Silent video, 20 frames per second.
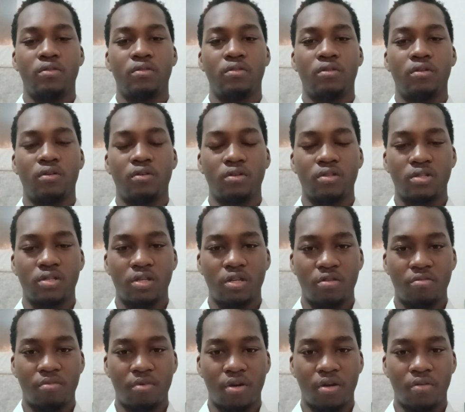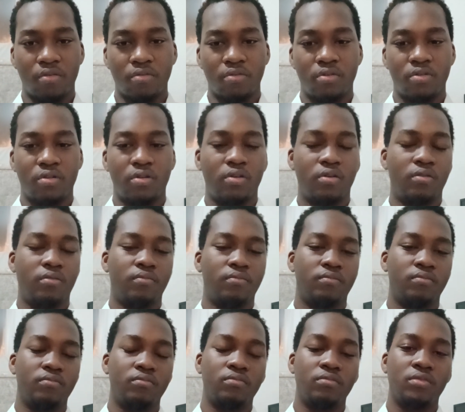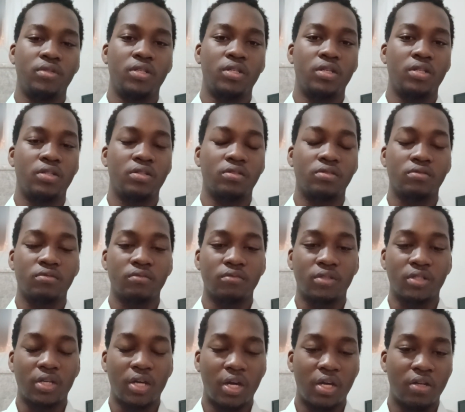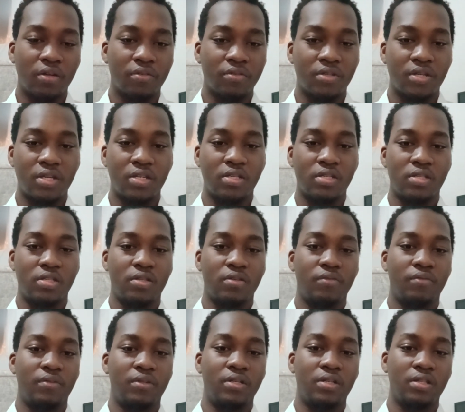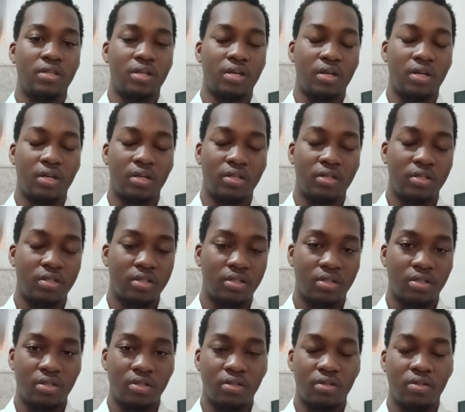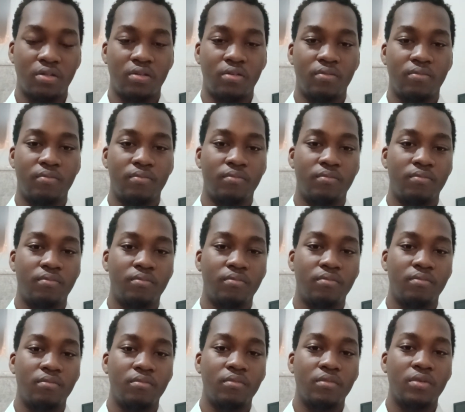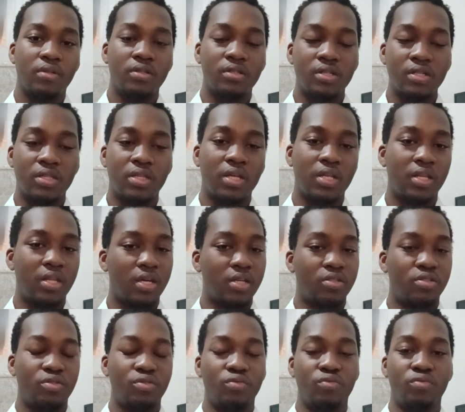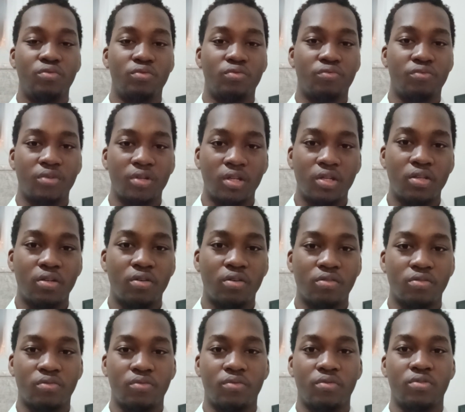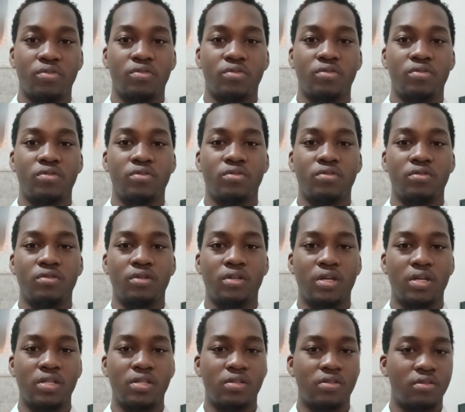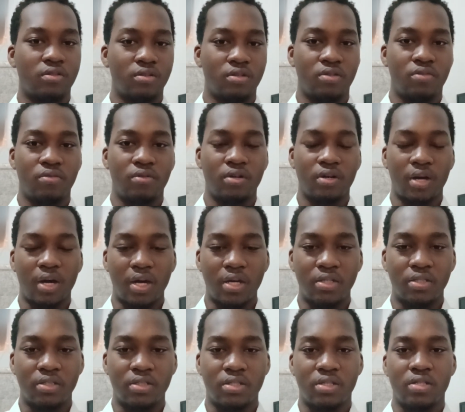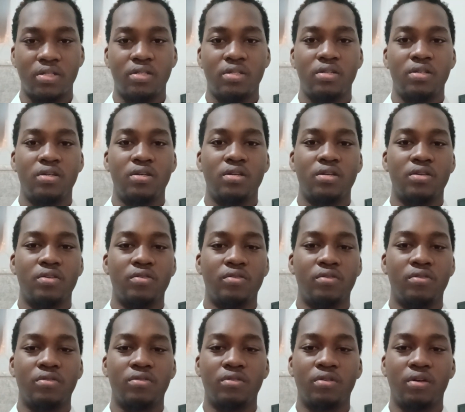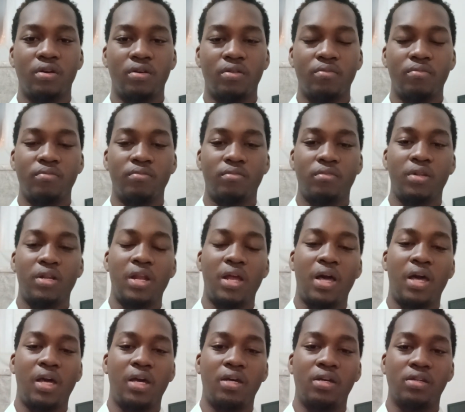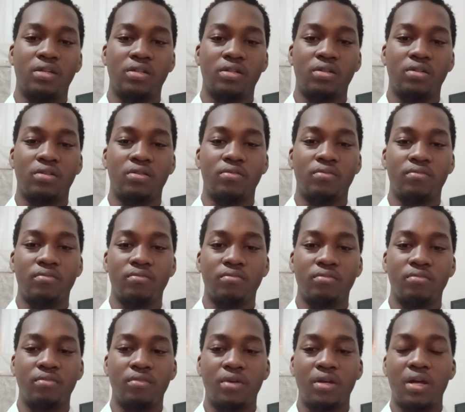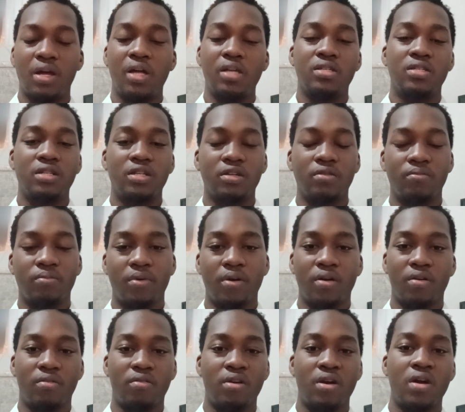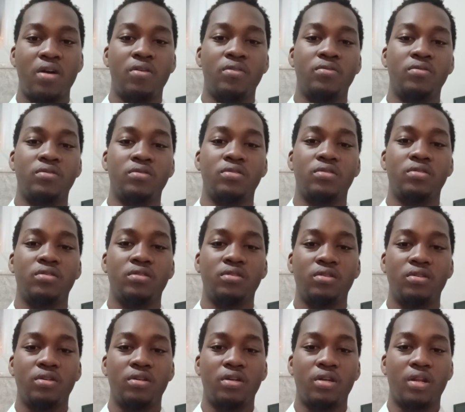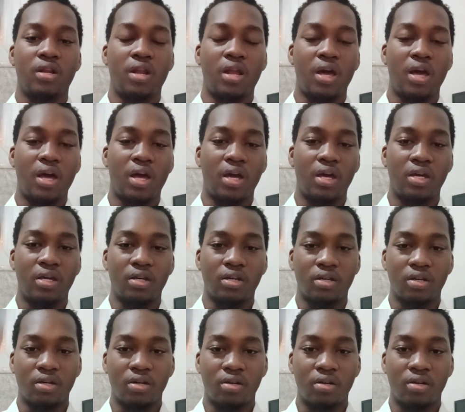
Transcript: talks about the kind of sensitive data, the data that you will really not want to get into the wrong hands. So like ethnic background, like